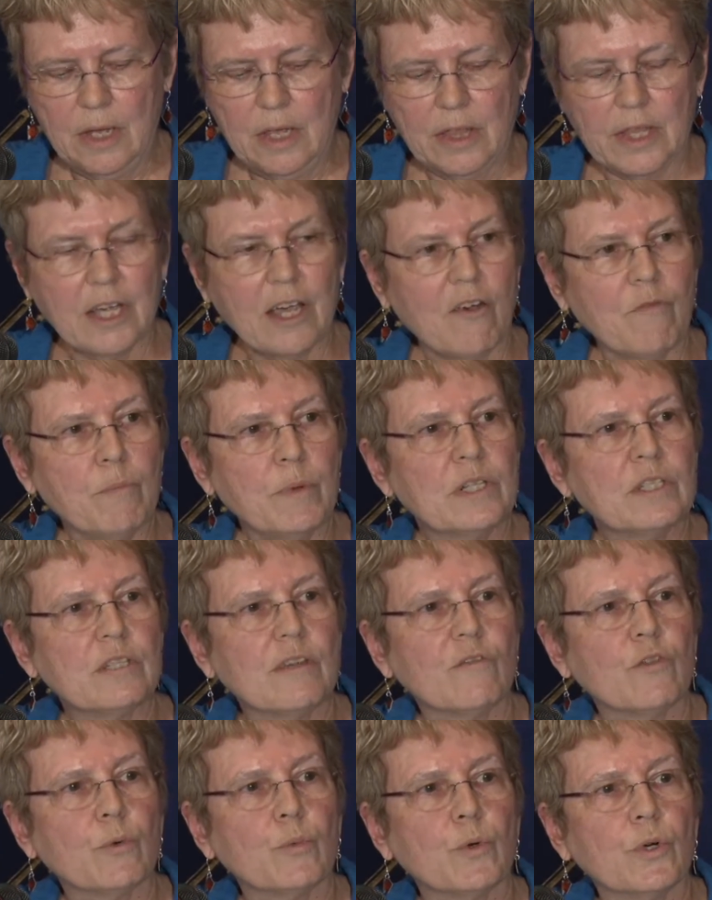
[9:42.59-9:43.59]
The governments
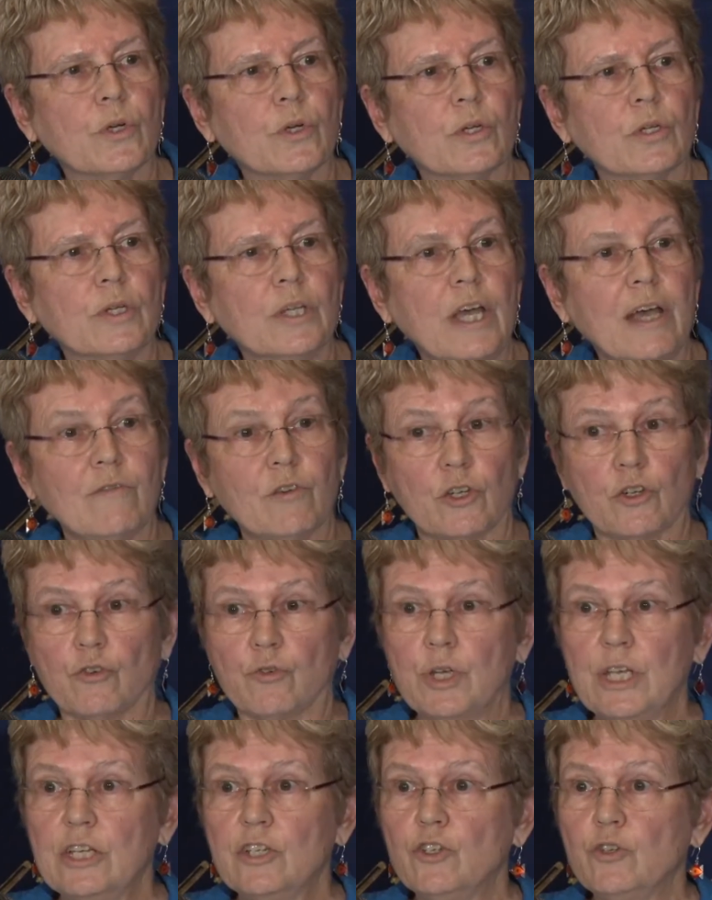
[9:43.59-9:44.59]
of the world have
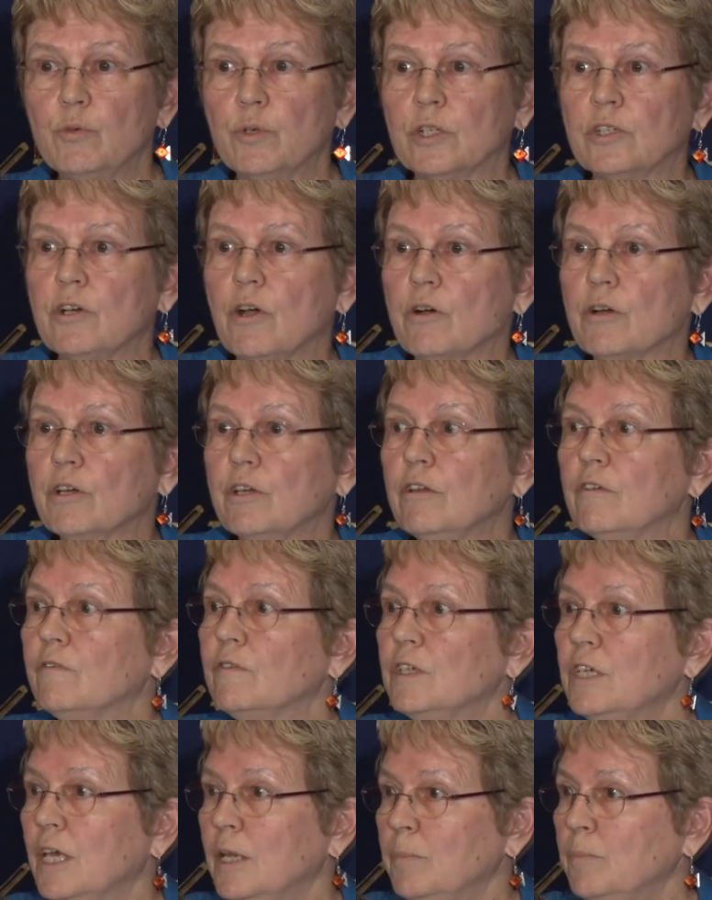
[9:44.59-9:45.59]
agreed to a target
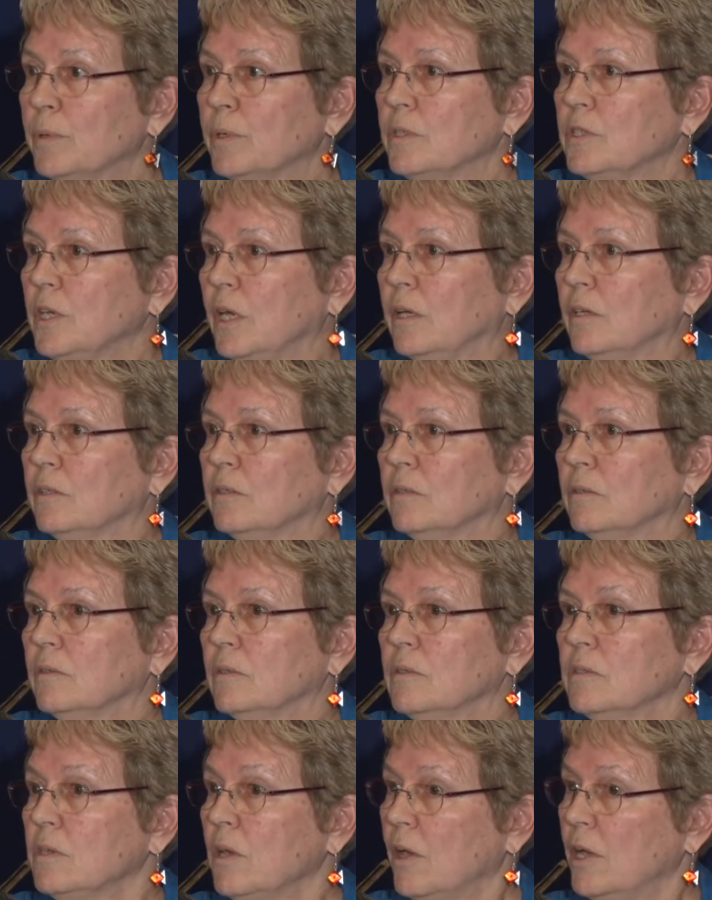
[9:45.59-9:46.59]
of 10%.
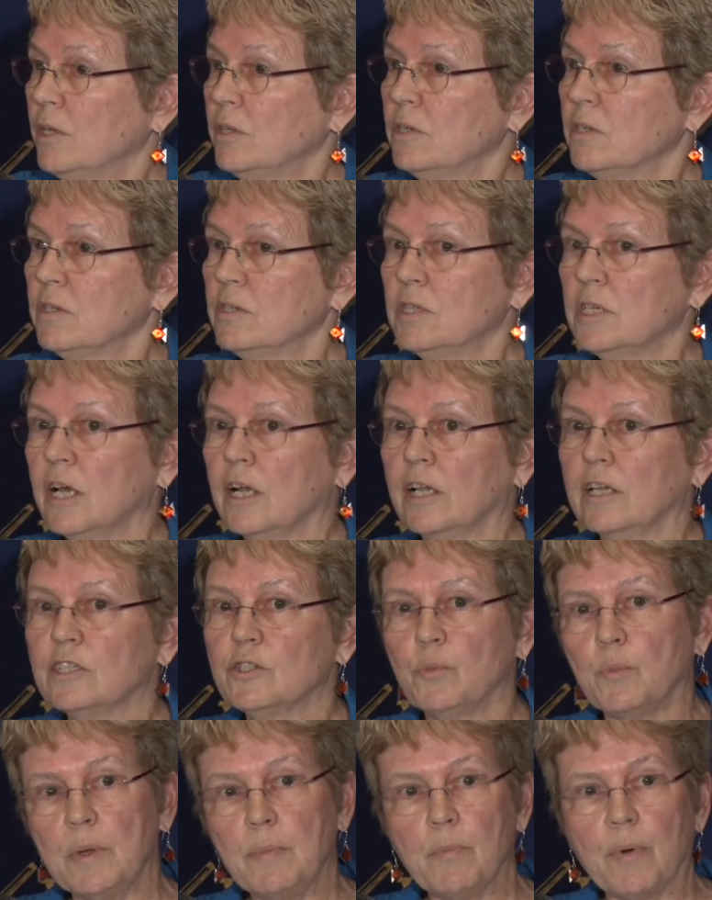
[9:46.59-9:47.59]
Scientists tell
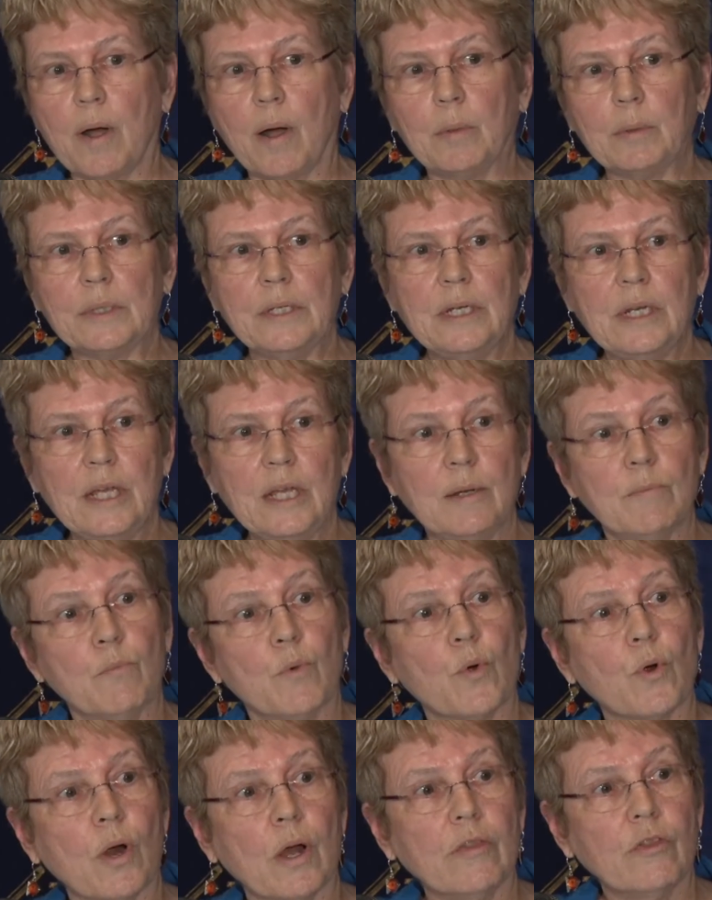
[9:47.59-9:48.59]
us we probably need
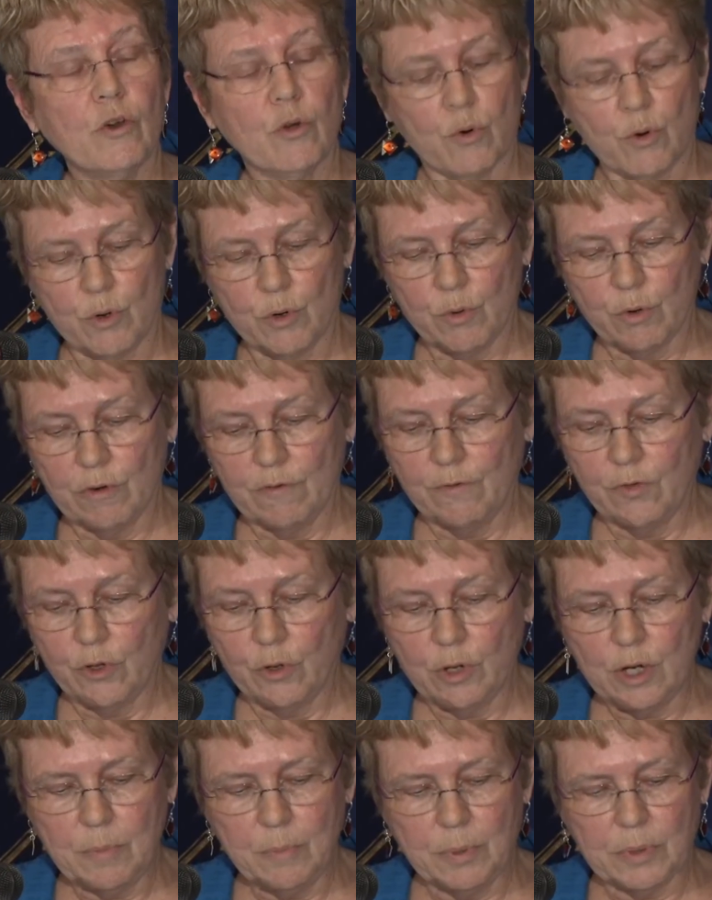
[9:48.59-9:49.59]
more on the order of
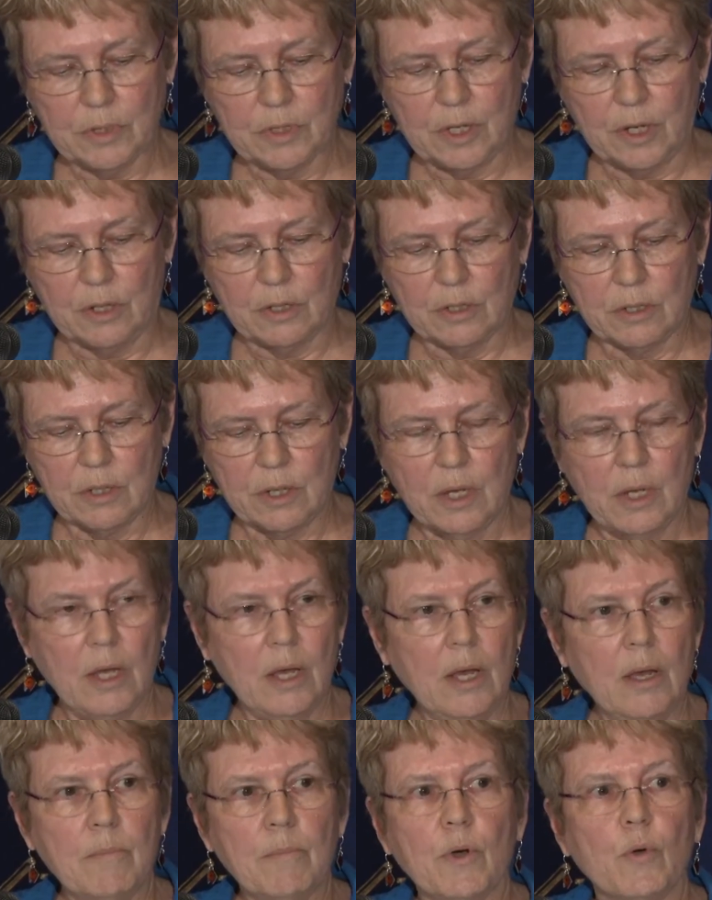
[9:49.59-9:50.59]
30%,
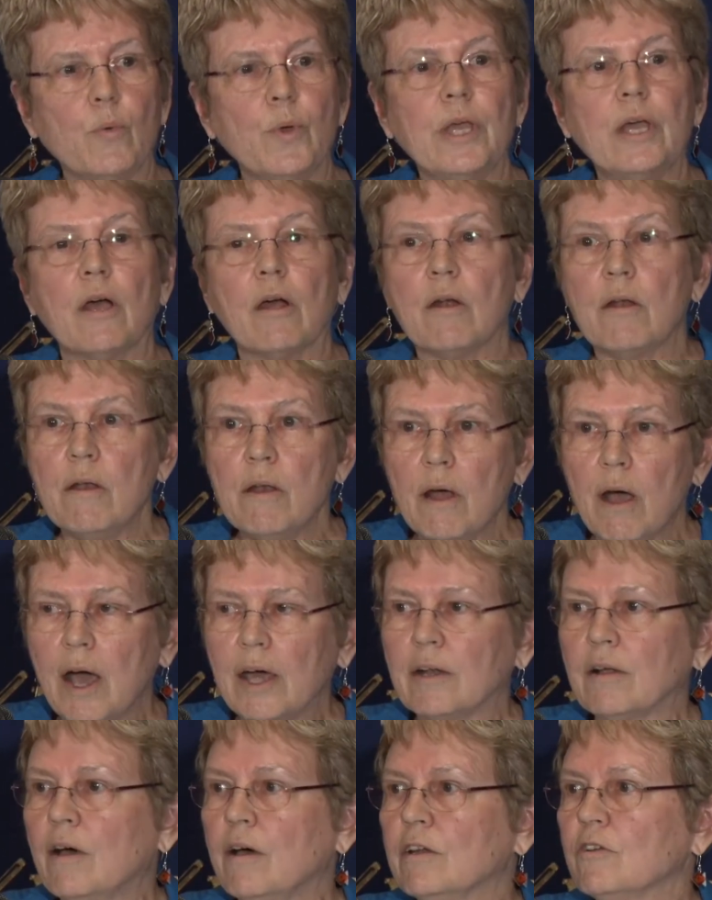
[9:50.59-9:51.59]
but we are
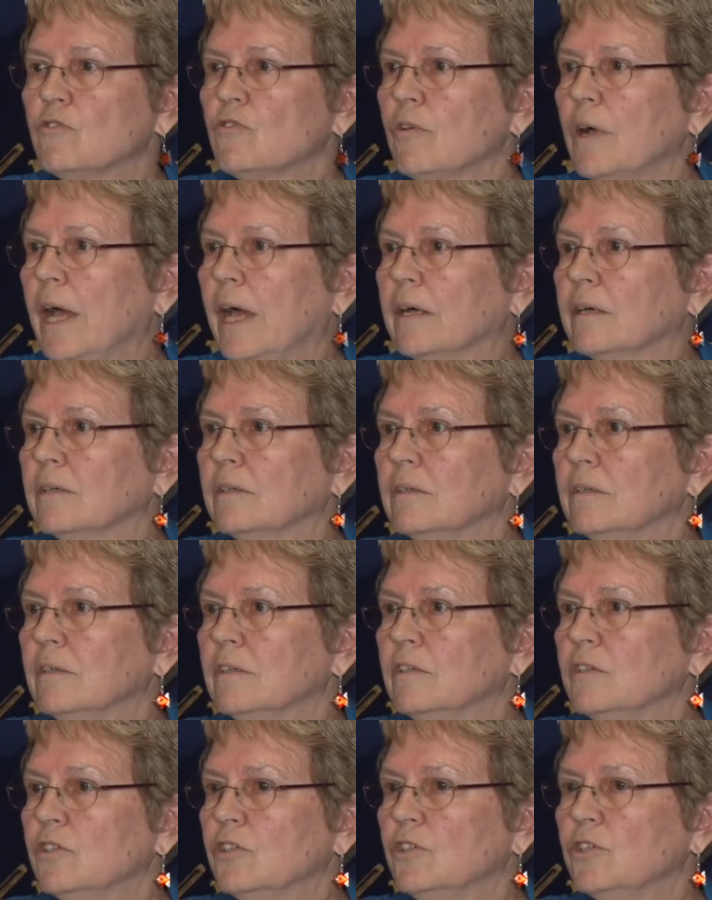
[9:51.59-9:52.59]
not on track
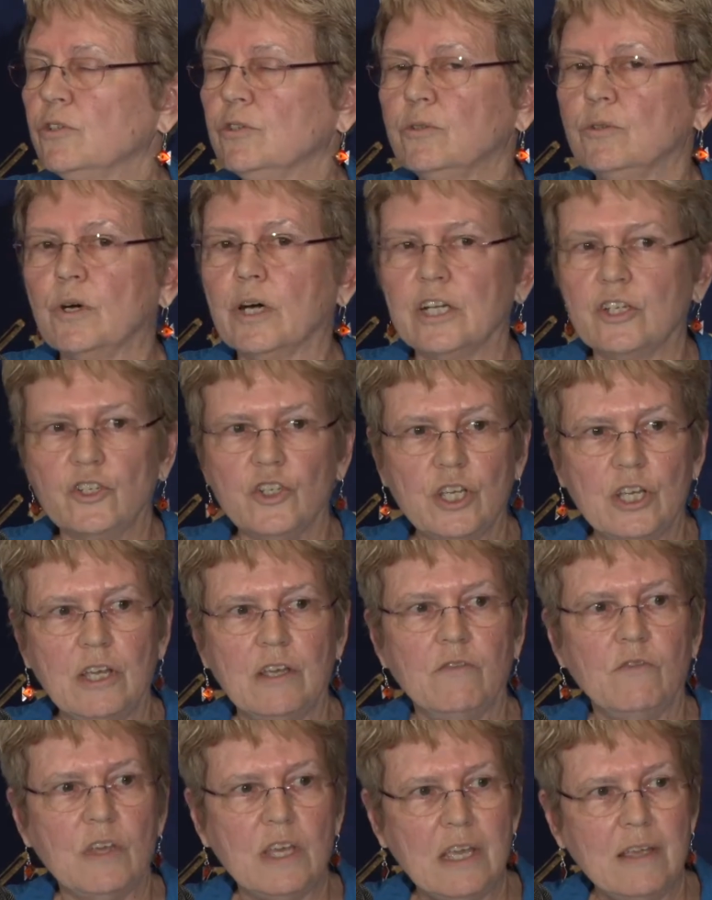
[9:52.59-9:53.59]
to
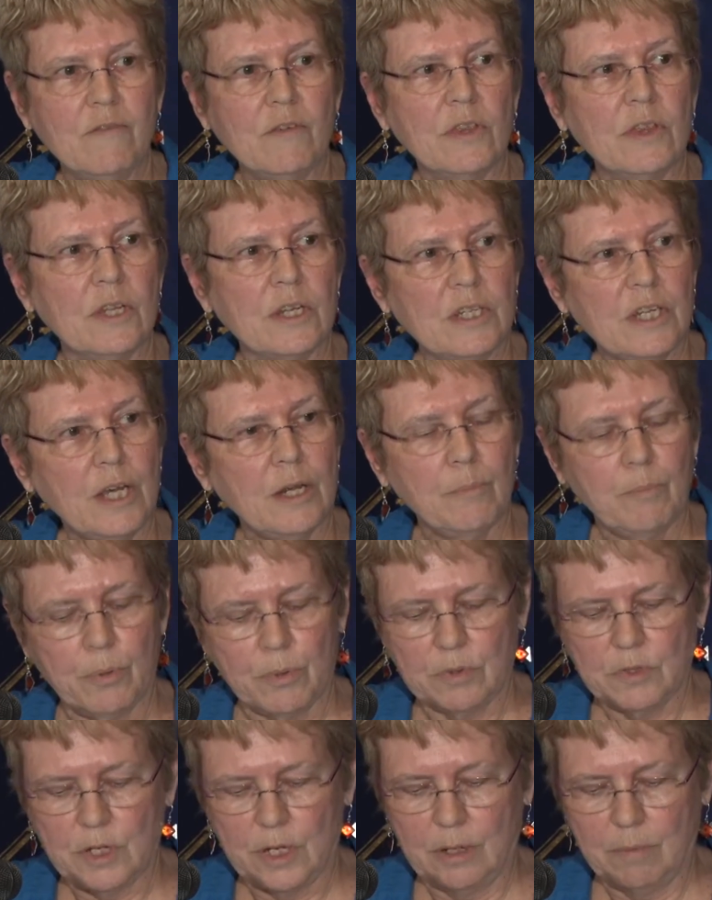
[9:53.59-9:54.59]
achieve even the
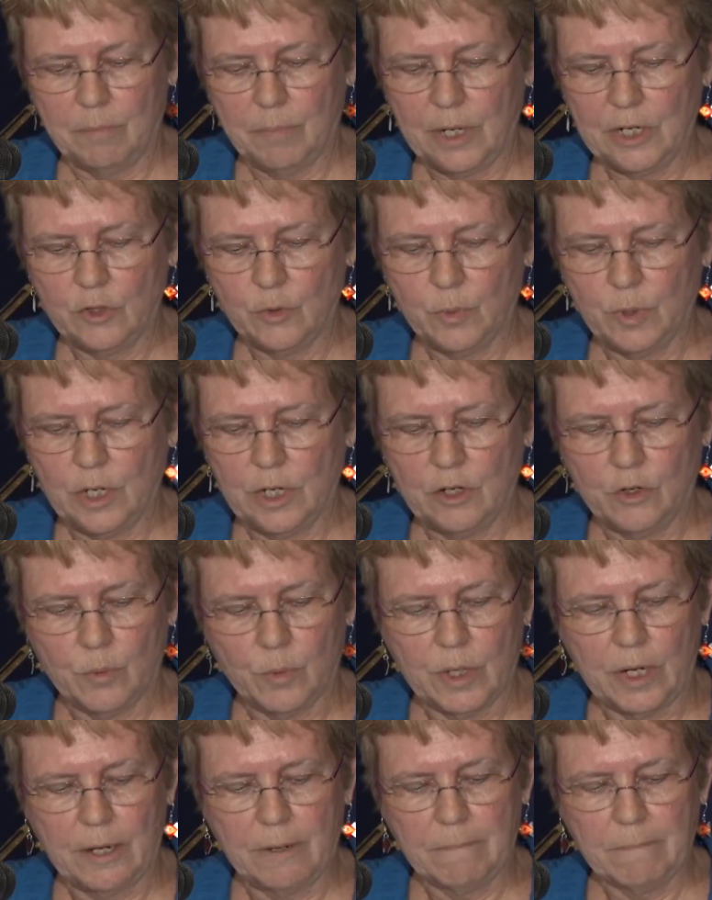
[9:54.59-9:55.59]
10% by
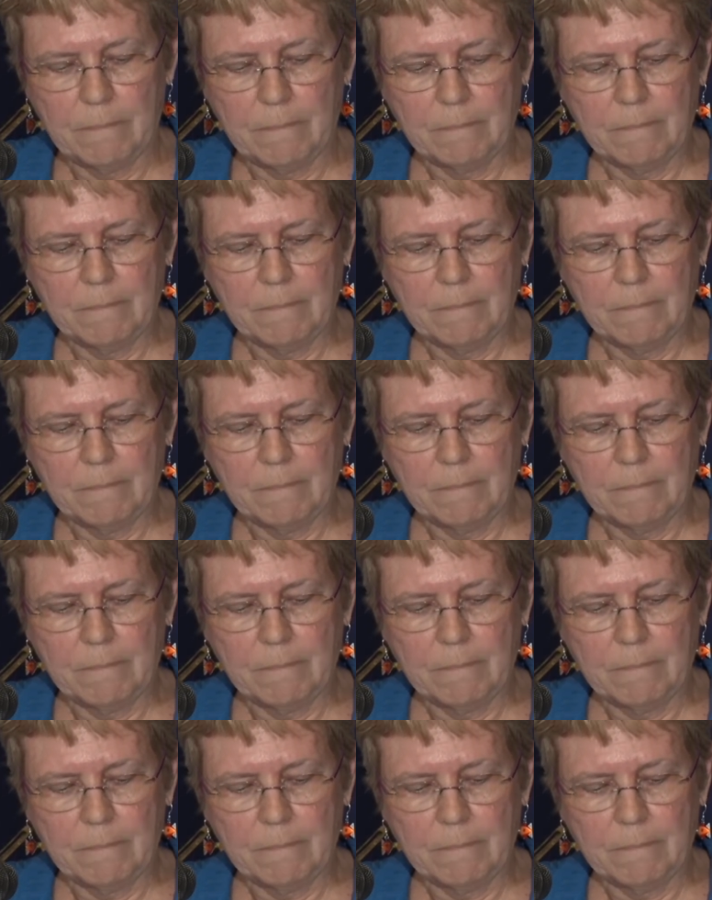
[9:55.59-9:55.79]
2020.